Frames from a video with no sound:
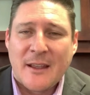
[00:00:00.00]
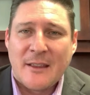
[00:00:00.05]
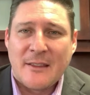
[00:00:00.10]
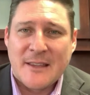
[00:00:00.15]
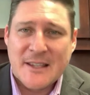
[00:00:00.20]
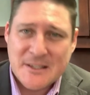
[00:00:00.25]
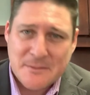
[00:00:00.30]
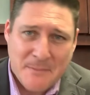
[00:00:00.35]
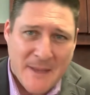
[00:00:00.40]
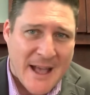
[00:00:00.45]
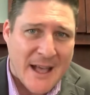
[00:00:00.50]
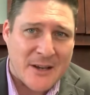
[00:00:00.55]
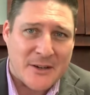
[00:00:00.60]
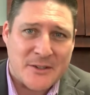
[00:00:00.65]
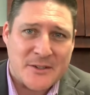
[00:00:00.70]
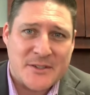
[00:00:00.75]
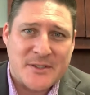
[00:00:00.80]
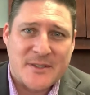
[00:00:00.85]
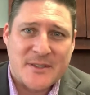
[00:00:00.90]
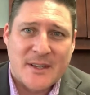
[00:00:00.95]
This
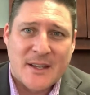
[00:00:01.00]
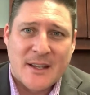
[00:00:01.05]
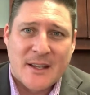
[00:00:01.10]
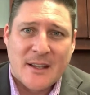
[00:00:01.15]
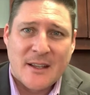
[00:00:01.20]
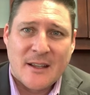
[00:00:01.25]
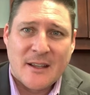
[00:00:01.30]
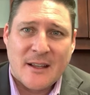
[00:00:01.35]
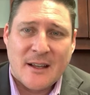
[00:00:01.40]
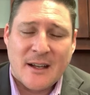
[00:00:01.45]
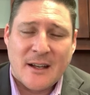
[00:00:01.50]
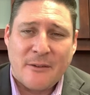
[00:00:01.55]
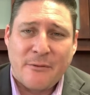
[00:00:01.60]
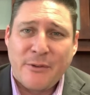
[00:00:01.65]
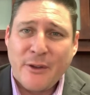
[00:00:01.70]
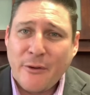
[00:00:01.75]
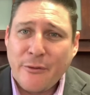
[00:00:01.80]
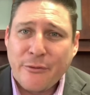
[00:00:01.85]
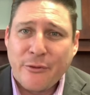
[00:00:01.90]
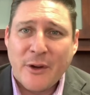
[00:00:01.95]
matters. Uh,
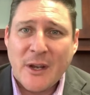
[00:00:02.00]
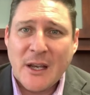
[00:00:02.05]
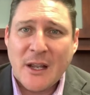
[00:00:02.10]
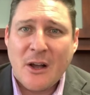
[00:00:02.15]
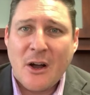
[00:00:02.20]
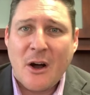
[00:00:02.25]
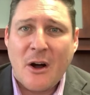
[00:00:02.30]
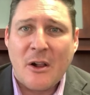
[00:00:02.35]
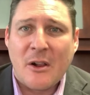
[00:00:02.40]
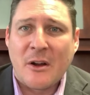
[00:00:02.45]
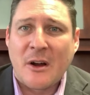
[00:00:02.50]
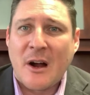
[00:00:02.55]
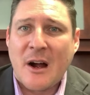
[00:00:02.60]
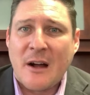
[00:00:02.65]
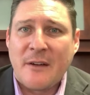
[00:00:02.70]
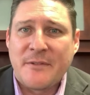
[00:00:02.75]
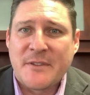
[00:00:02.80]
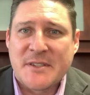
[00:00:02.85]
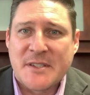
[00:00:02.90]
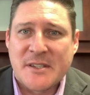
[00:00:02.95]
feel free to call our
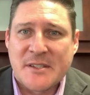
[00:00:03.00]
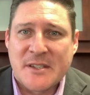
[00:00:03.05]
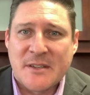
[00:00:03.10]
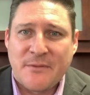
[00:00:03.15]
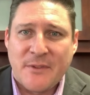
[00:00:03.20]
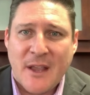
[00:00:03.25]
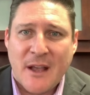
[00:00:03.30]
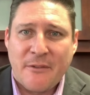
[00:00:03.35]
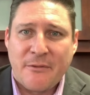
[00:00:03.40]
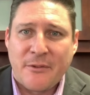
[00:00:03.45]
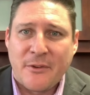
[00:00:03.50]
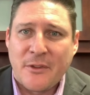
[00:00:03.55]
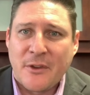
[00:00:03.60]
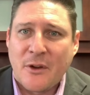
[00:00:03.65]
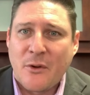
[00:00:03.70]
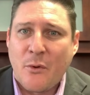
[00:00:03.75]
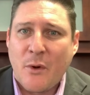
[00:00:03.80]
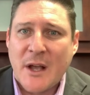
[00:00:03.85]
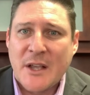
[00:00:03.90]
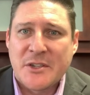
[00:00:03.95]
offices if you have further
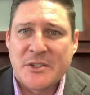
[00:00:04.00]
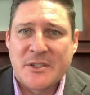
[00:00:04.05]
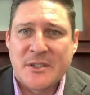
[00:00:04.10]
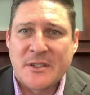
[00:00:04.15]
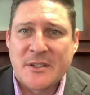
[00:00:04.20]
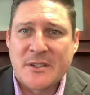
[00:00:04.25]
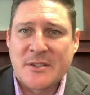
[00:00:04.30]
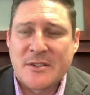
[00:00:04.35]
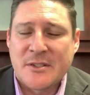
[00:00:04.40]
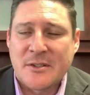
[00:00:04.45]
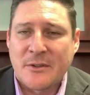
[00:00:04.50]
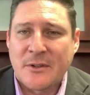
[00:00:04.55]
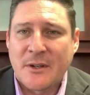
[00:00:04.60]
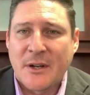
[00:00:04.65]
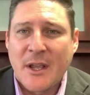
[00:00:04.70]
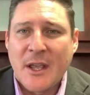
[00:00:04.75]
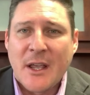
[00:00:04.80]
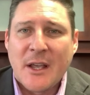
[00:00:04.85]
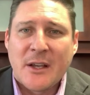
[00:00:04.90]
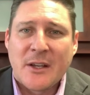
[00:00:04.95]
questions or
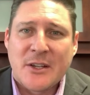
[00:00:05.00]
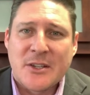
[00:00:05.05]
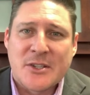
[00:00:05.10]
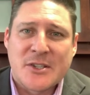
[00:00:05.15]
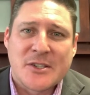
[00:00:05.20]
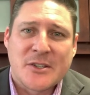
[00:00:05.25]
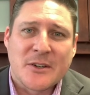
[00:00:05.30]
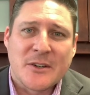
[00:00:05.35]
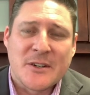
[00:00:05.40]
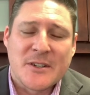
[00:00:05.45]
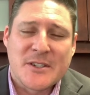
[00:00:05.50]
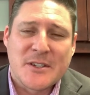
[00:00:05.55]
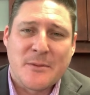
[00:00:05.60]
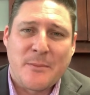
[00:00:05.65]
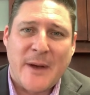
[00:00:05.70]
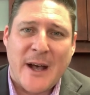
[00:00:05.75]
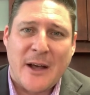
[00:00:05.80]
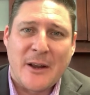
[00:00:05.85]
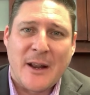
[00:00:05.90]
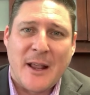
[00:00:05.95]
concerns
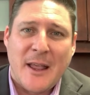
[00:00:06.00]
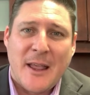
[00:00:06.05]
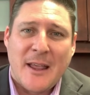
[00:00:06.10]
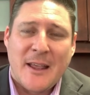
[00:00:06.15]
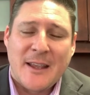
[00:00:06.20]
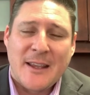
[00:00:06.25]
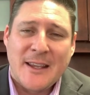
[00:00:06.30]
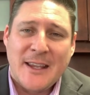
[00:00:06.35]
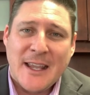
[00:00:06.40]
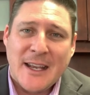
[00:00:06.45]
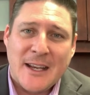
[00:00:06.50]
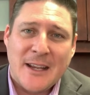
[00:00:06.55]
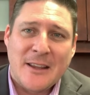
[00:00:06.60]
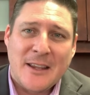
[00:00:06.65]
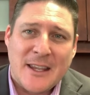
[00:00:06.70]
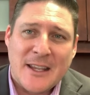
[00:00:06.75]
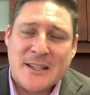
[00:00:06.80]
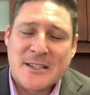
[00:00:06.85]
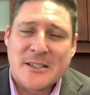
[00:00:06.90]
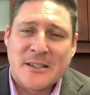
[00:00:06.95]
about
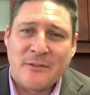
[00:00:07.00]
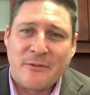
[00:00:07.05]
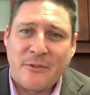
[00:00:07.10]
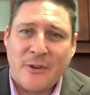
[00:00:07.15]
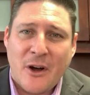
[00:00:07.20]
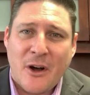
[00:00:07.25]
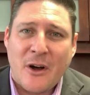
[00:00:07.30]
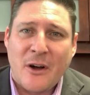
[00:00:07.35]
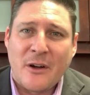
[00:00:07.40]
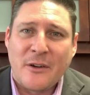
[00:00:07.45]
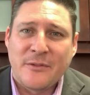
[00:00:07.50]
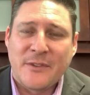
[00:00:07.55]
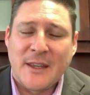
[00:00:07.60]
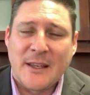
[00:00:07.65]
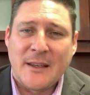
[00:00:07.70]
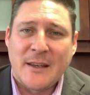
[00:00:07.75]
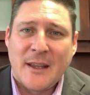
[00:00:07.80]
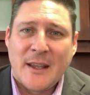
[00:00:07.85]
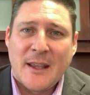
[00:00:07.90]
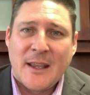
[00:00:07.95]
getting kids involved
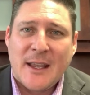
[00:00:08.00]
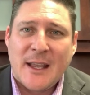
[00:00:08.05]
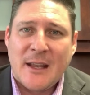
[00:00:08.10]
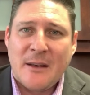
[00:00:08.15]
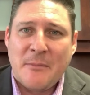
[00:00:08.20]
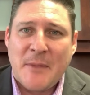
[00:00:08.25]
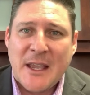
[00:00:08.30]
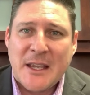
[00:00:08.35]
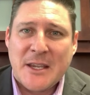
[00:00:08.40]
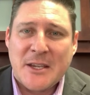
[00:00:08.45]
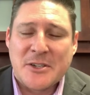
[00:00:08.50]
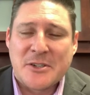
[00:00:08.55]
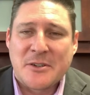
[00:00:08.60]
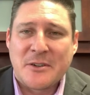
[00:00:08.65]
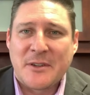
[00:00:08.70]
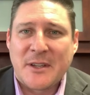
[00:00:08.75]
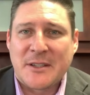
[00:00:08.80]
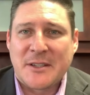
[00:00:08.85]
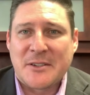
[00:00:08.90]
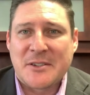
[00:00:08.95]
and, and making
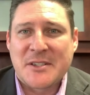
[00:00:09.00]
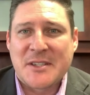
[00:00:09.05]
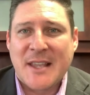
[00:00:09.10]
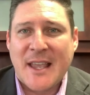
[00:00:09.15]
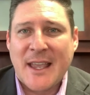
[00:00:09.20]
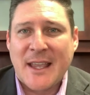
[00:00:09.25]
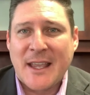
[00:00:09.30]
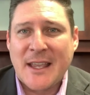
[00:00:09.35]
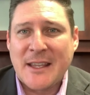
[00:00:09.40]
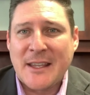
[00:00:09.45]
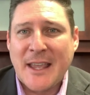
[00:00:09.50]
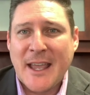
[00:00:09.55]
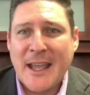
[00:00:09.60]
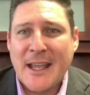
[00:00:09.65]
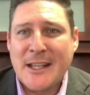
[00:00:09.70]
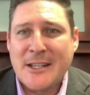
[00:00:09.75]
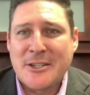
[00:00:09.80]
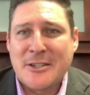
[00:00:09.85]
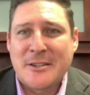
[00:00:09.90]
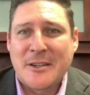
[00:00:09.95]
sure that they're staying
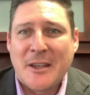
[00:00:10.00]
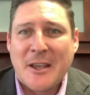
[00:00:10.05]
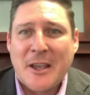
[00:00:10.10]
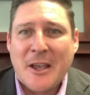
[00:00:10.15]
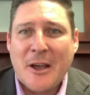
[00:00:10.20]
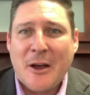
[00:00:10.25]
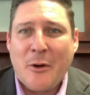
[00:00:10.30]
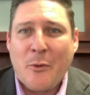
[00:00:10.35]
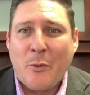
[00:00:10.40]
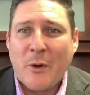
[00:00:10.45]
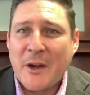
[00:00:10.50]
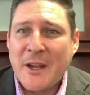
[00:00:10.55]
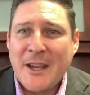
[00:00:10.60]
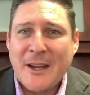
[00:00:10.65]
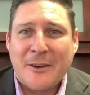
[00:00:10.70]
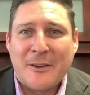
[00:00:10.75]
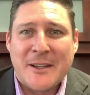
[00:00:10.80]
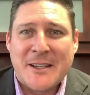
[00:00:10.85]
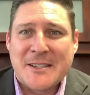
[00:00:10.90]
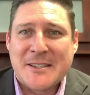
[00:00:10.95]
engaged. We're
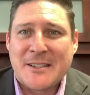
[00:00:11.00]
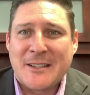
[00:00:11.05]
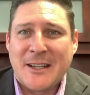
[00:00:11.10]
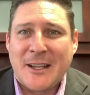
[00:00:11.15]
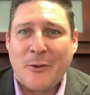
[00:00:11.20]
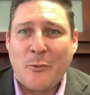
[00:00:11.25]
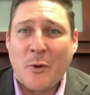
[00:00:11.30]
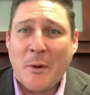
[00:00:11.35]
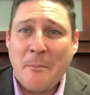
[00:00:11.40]
here listening.